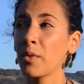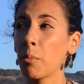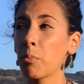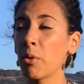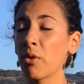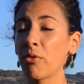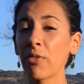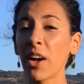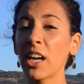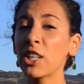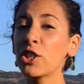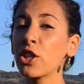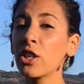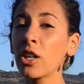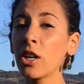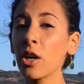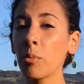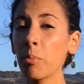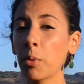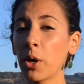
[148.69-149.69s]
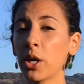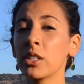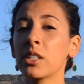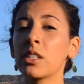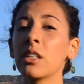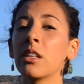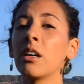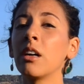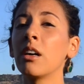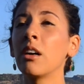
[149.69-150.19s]
professional,
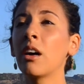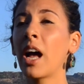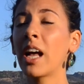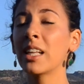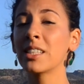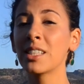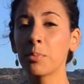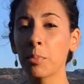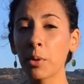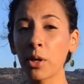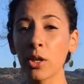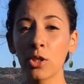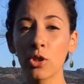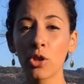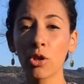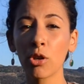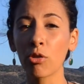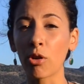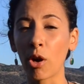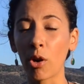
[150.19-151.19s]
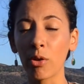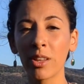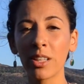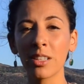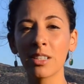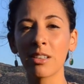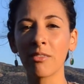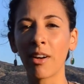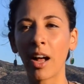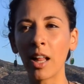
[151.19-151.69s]
personal, and spiritual growth and
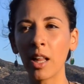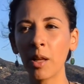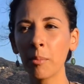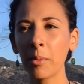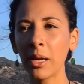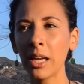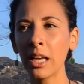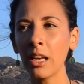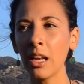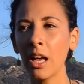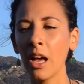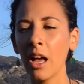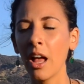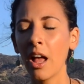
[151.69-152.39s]
development,